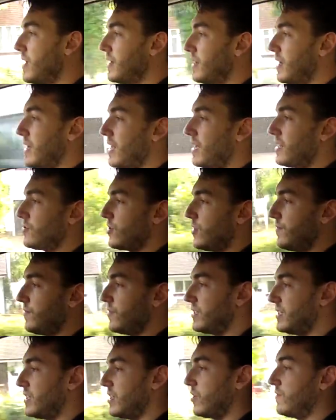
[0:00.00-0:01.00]
Now, Land Rover
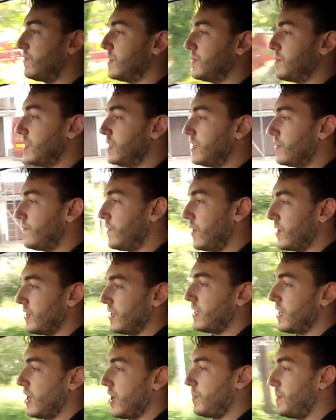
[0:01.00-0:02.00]
itself has been
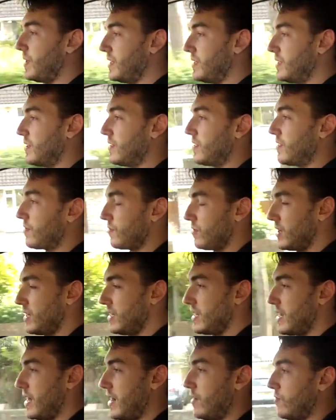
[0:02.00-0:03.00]
divided up into three
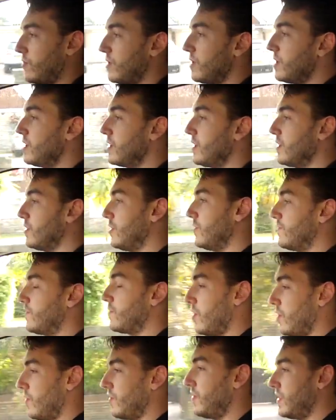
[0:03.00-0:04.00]
now. You've
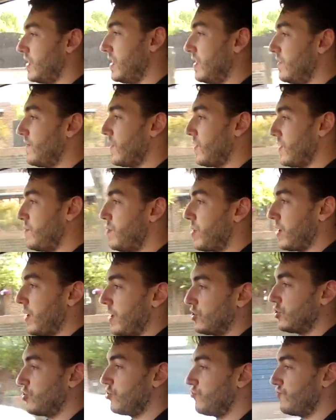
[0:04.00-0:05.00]
got the very
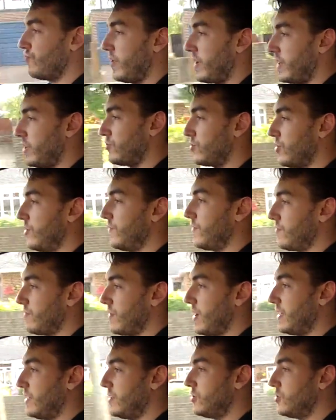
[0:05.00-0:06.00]
plush Range Rover
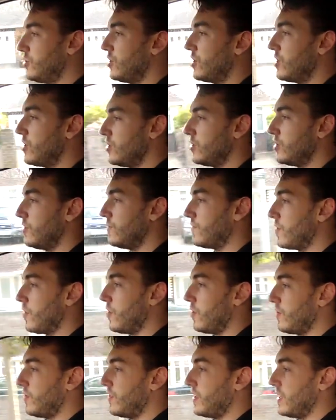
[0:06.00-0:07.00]
range, you've
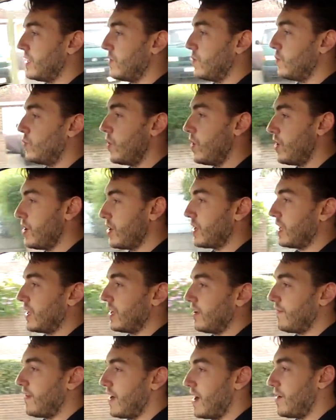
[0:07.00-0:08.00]
got the
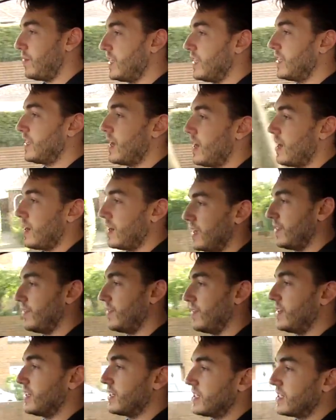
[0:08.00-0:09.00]
working family car in
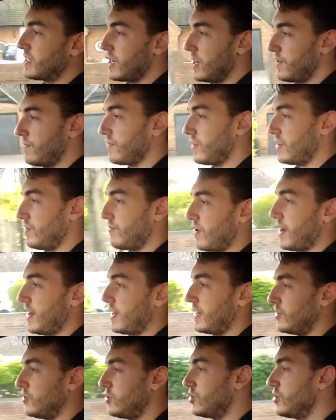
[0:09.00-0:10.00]
the Discovery
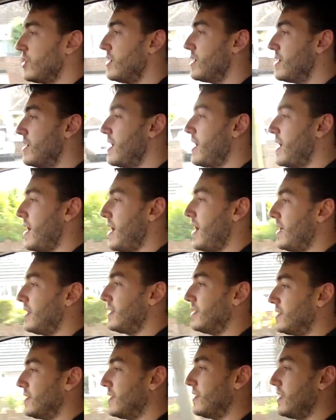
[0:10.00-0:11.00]
range,
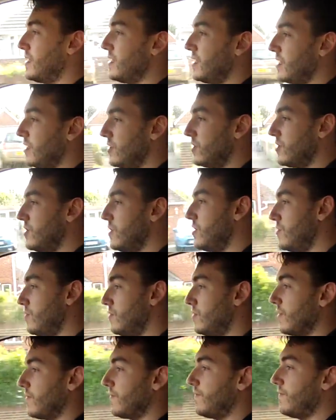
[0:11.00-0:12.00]
and the new
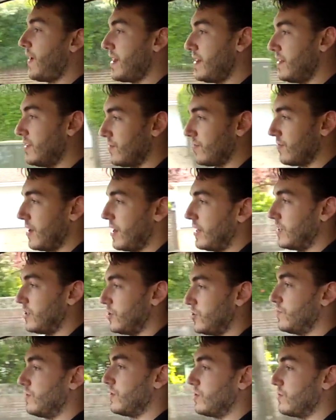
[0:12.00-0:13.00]
Defender
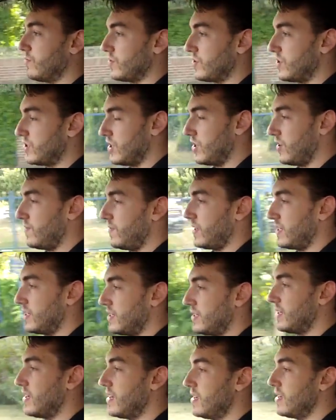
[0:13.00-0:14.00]
range, which will
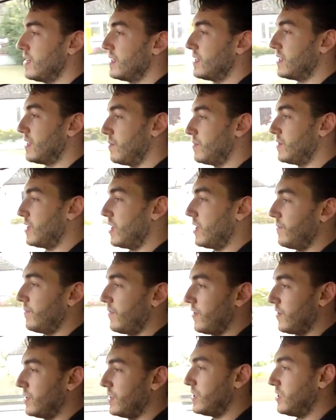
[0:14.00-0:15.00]
surface sometime
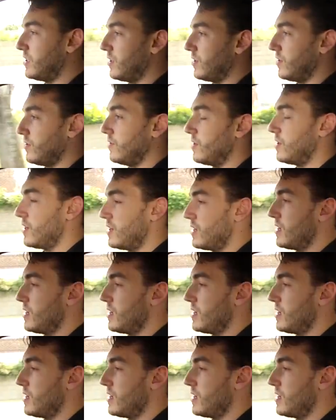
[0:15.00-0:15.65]
very soon.